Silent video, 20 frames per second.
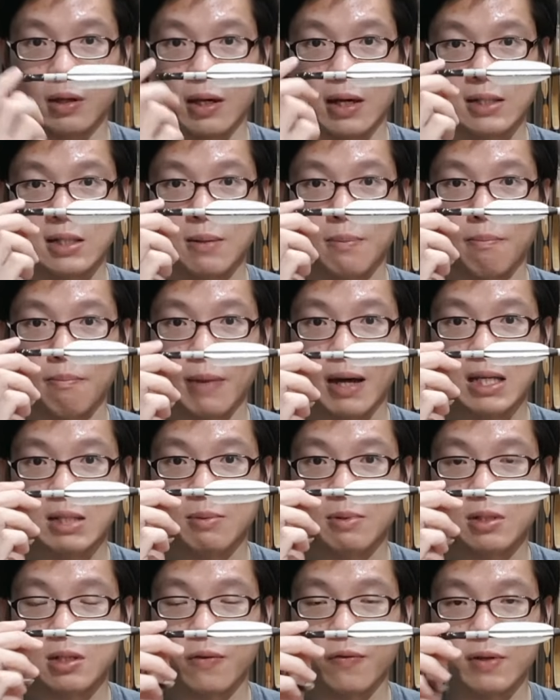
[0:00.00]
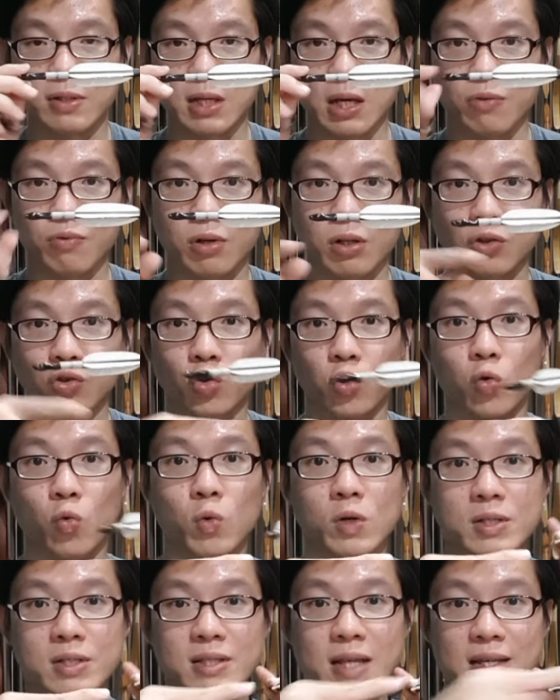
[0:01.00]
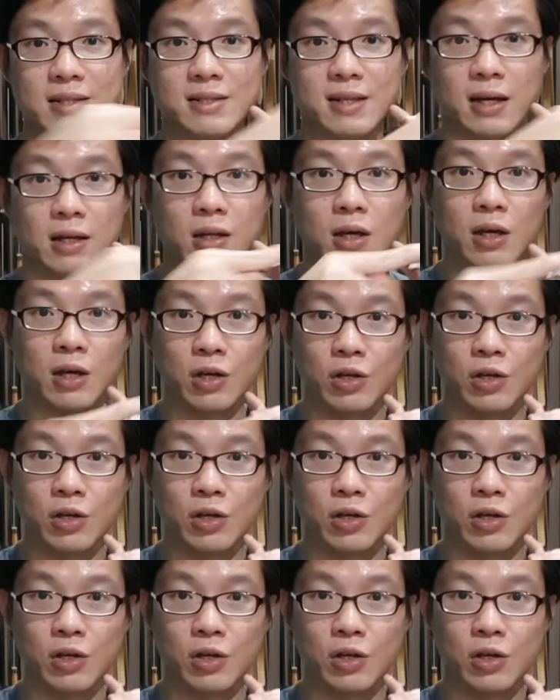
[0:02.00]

As the maximum surface area towards that side.